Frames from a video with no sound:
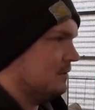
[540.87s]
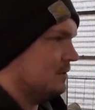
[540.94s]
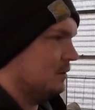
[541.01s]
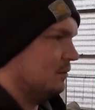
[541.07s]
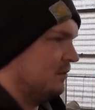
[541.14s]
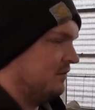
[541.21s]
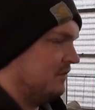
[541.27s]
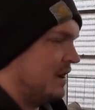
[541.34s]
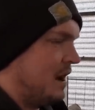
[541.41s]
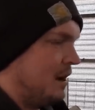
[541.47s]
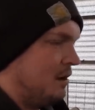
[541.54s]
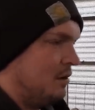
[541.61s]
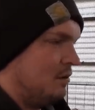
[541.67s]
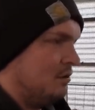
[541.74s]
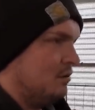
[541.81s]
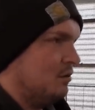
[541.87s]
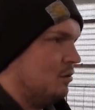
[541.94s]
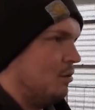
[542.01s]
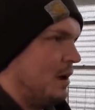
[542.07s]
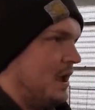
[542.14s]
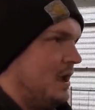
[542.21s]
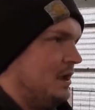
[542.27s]
We've now
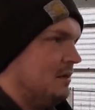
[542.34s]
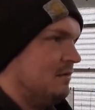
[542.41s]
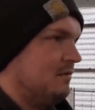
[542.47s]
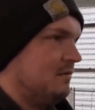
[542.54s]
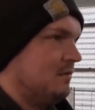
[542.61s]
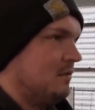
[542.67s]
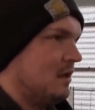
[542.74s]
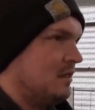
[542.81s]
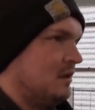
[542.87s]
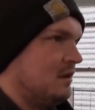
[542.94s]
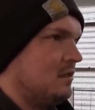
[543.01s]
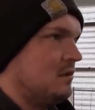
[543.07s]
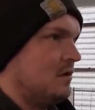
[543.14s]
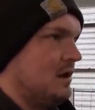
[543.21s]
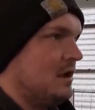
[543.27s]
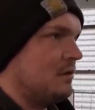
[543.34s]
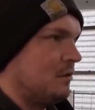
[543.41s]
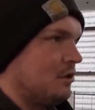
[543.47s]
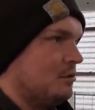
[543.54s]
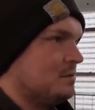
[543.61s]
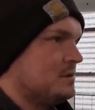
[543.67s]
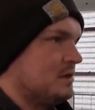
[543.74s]
weighed, I think, 3
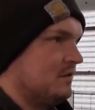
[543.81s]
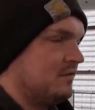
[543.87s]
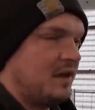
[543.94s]
groups of